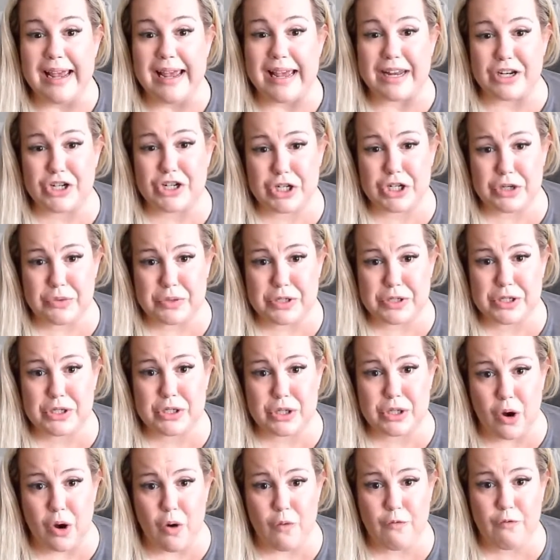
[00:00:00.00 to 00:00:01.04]
And she was
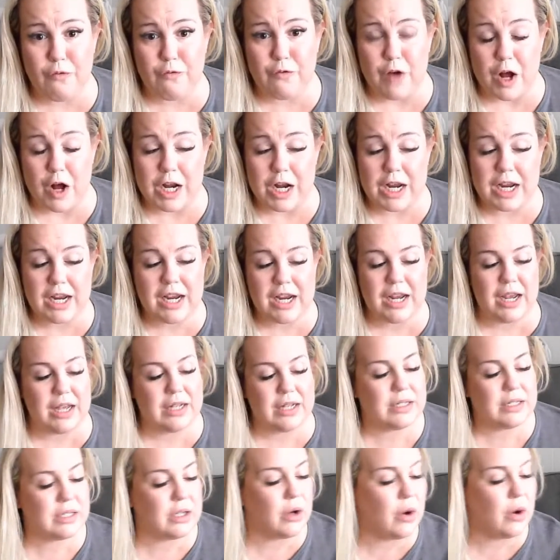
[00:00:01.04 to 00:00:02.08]
so
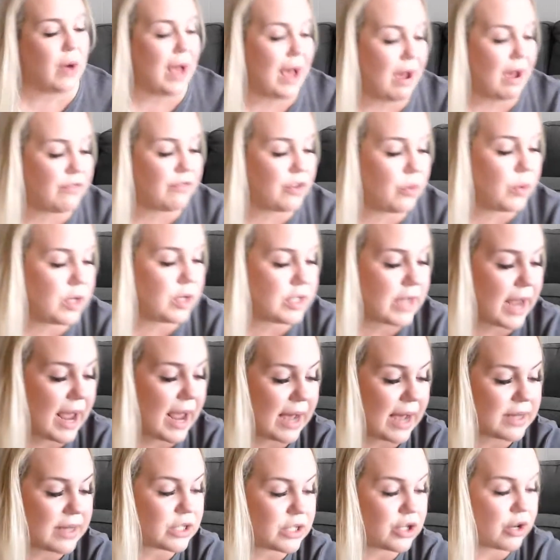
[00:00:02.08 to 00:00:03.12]
funny. So afterwards, I
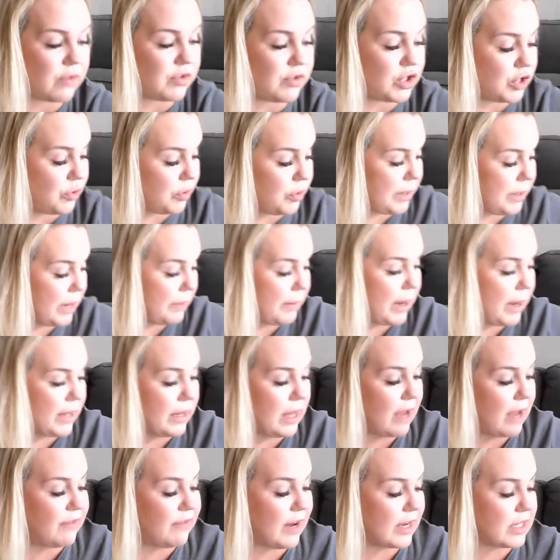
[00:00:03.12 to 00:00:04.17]
asked her if she would be on my
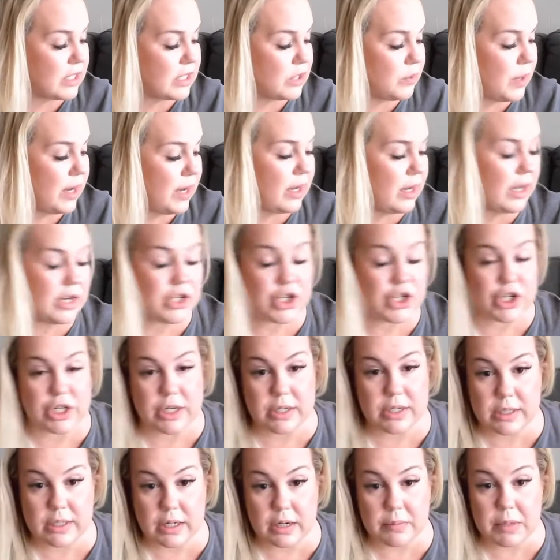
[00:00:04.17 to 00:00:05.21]
live next week. And she
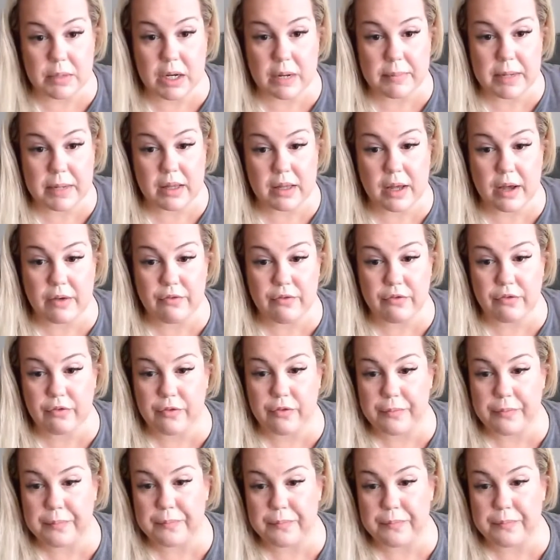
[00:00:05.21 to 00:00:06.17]
is going to be on my live.